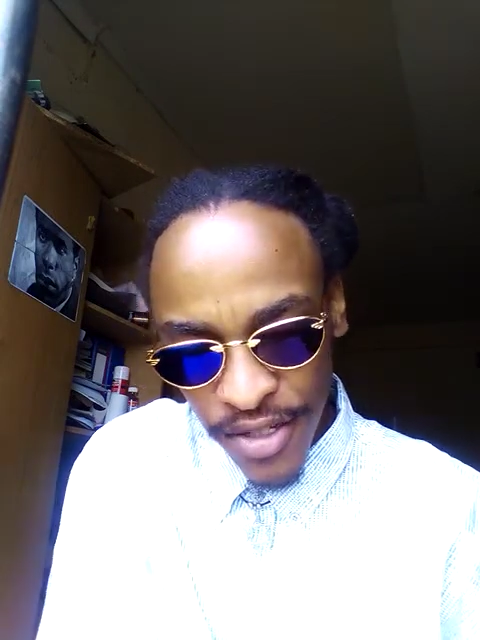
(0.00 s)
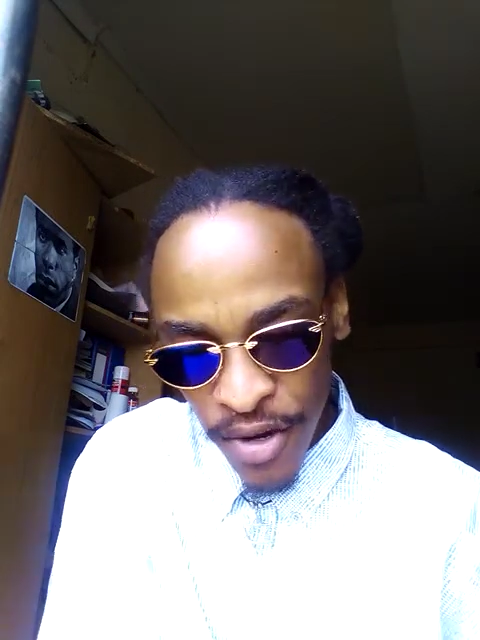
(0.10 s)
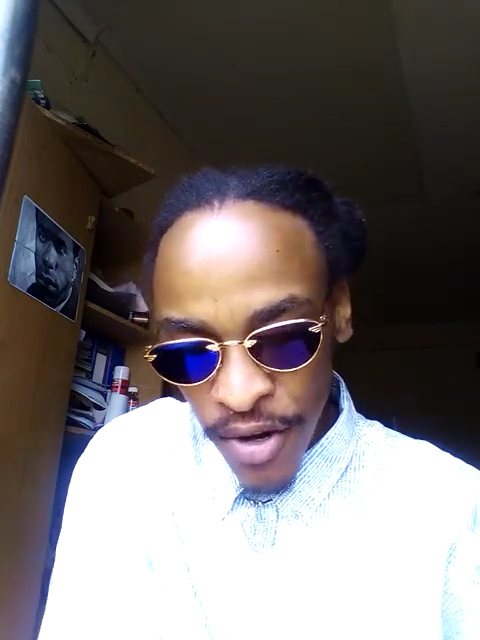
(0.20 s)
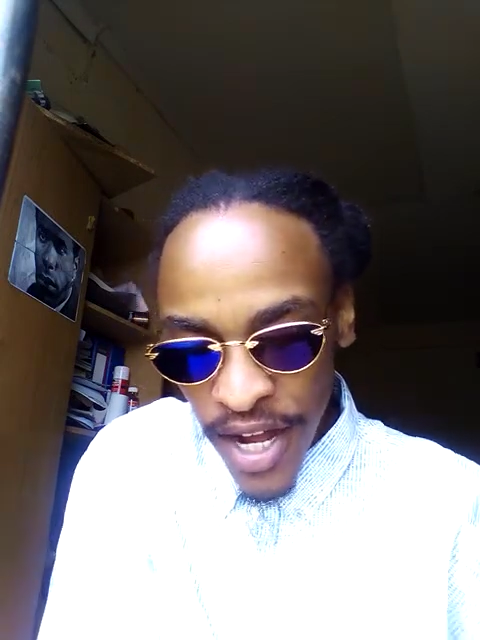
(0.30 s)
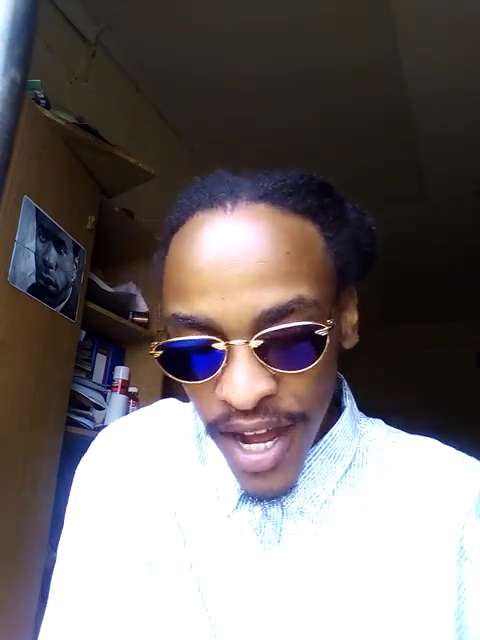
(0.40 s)

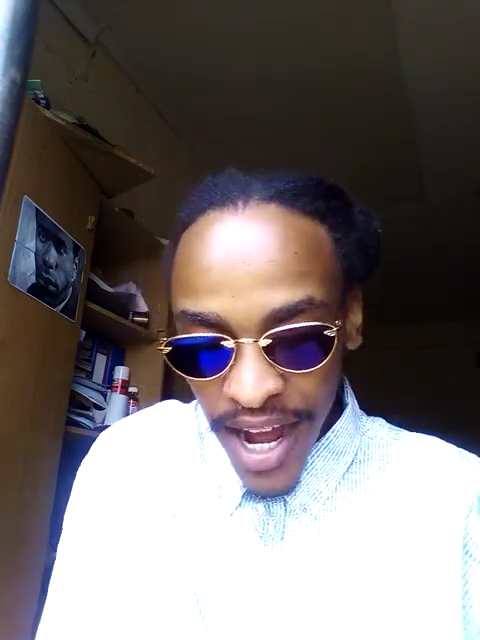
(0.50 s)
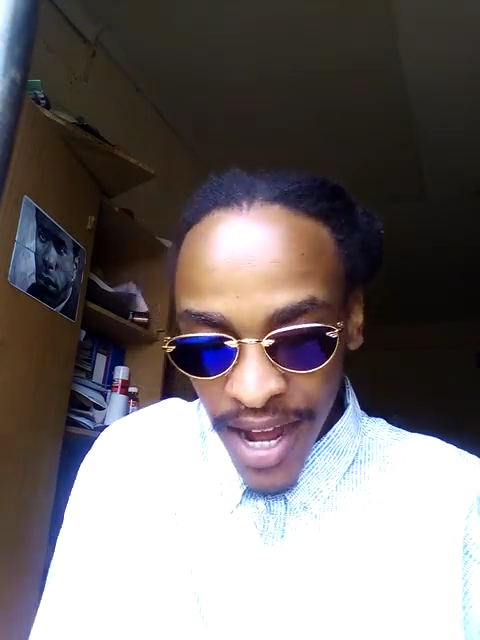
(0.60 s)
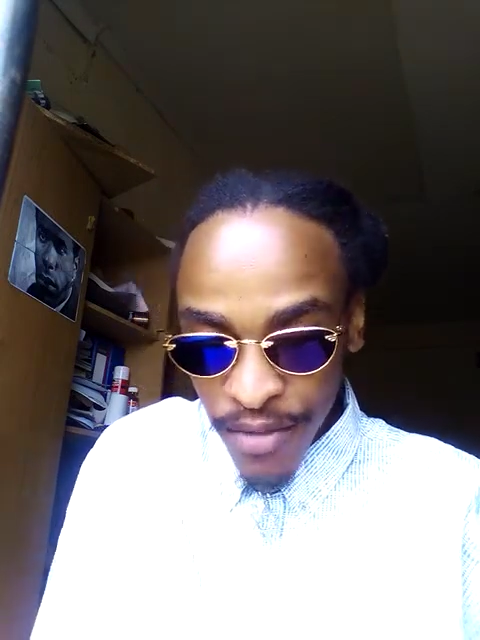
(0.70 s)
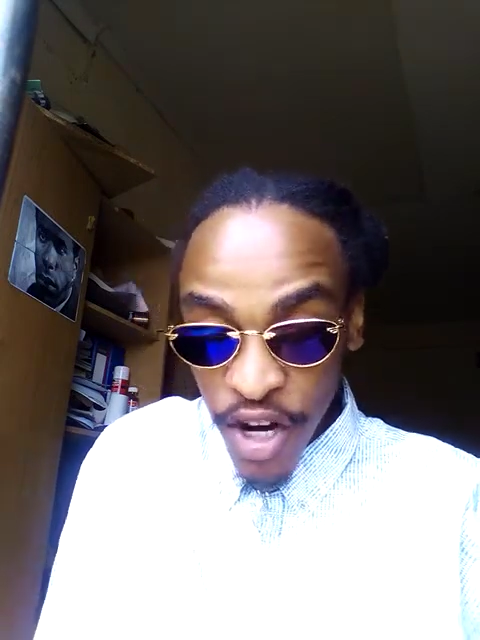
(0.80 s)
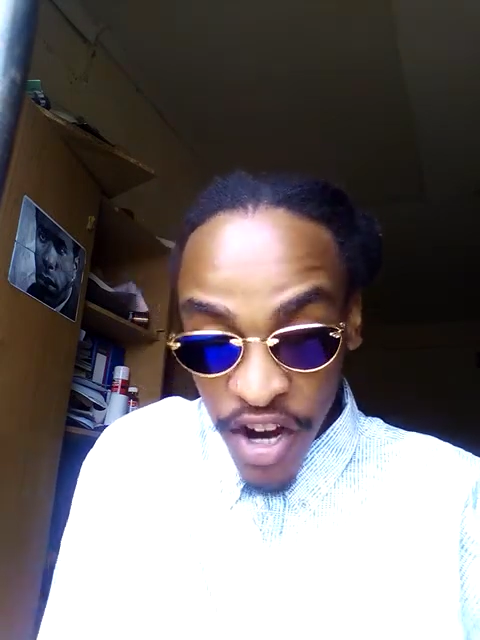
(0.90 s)
So,
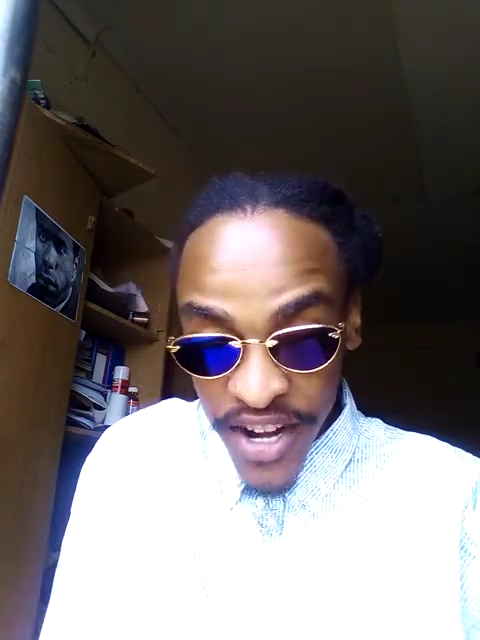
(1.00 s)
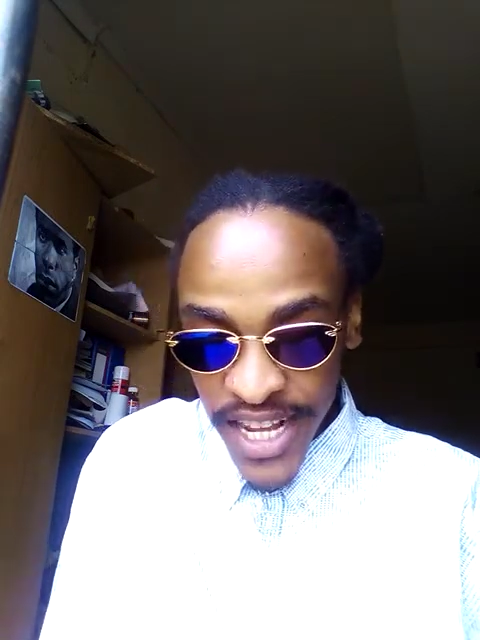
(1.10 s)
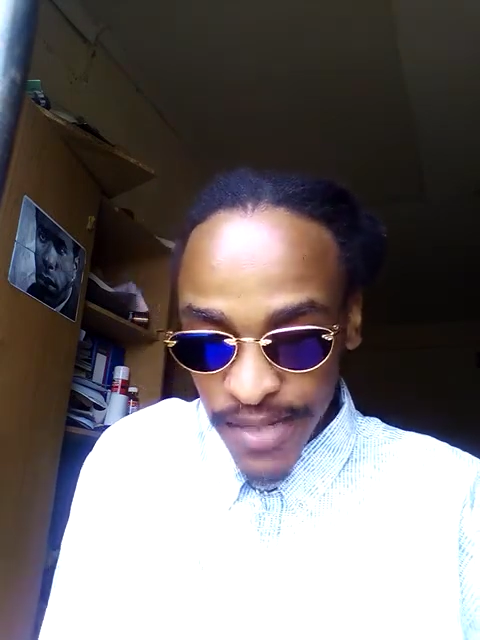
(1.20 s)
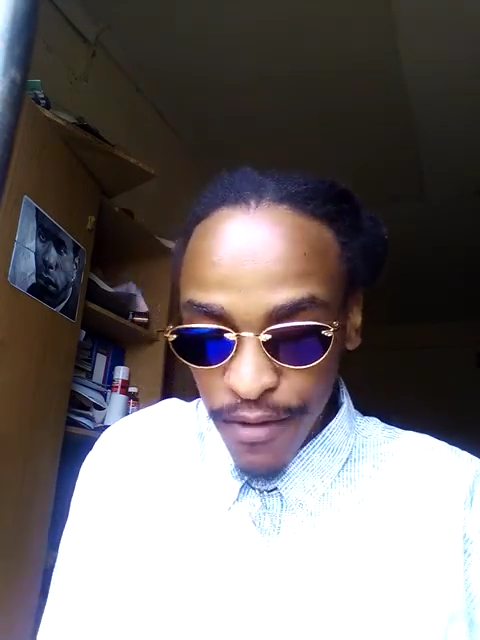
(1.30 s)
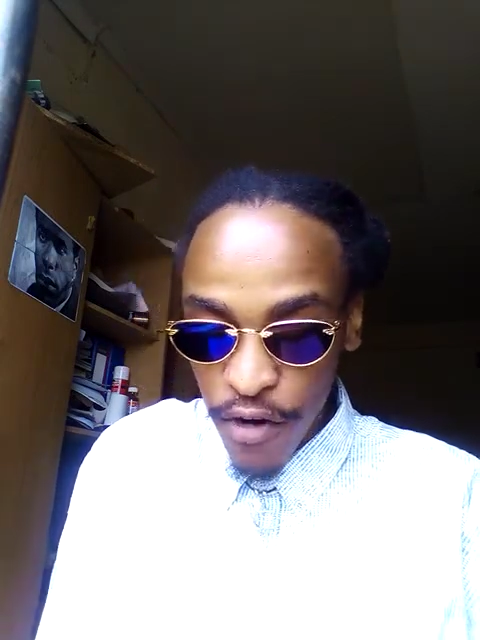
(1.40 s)
your
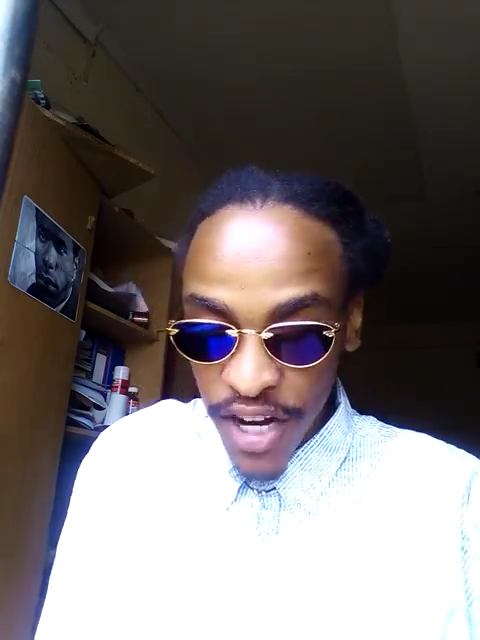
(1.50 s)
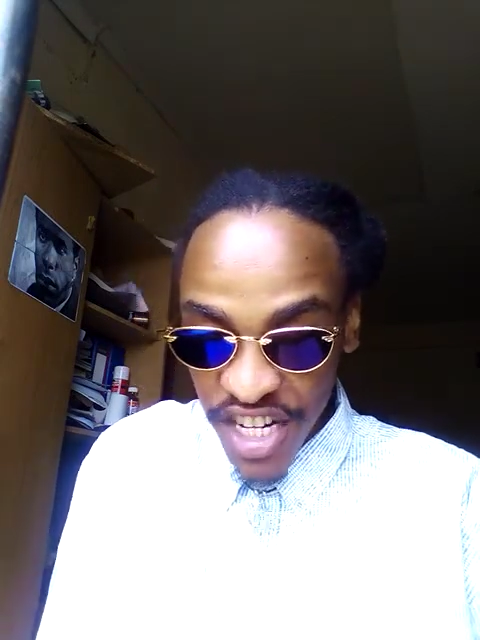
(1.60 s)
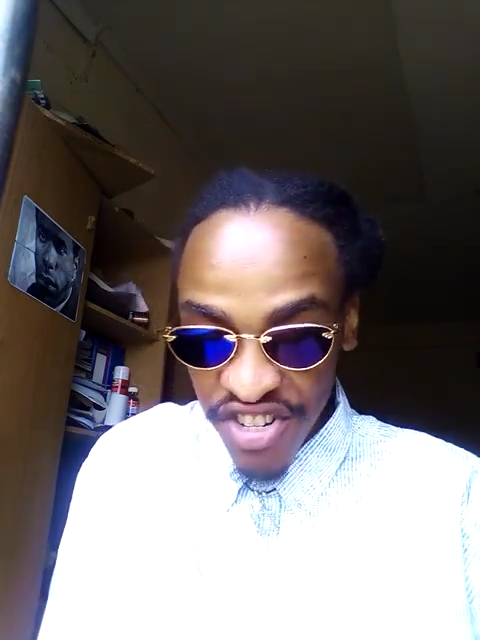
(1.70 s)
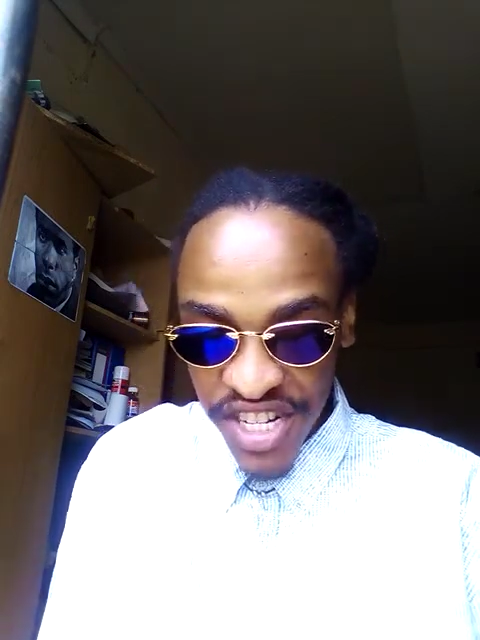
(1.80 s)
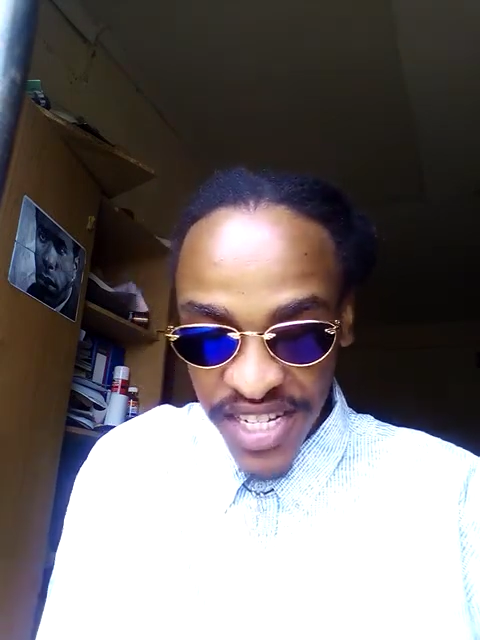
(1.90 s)
earnings before
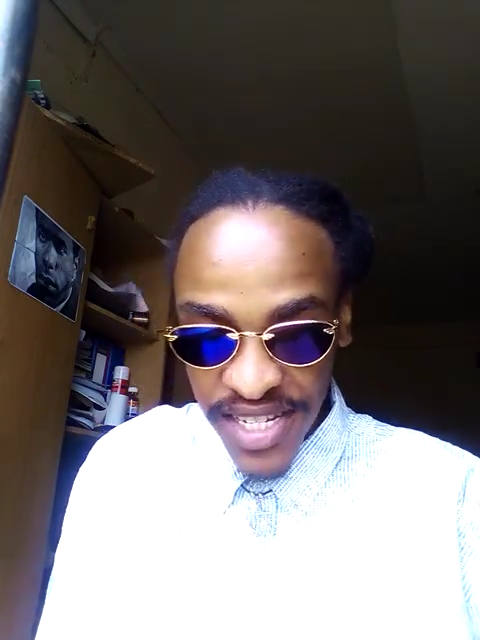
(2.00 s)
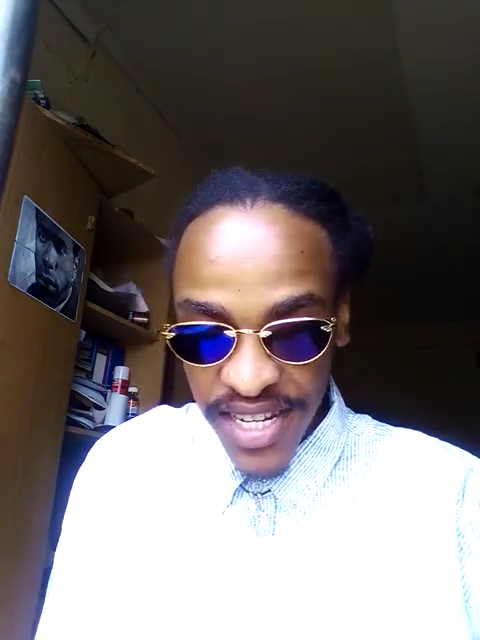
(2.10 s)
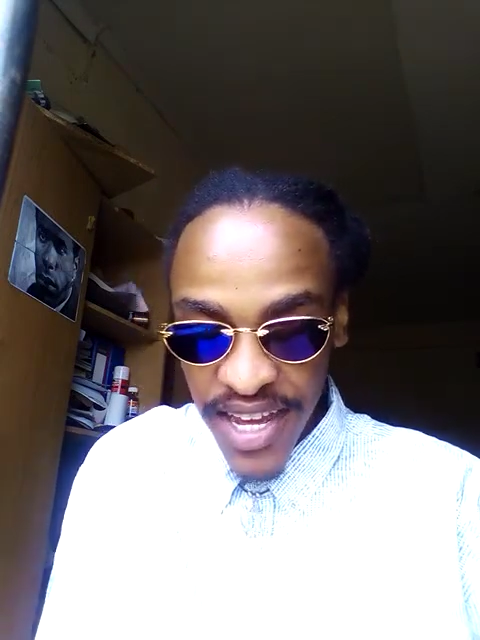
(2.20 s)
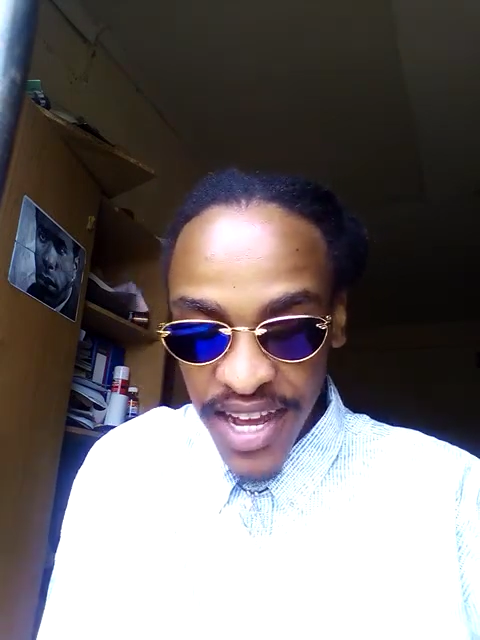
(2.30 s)
interest,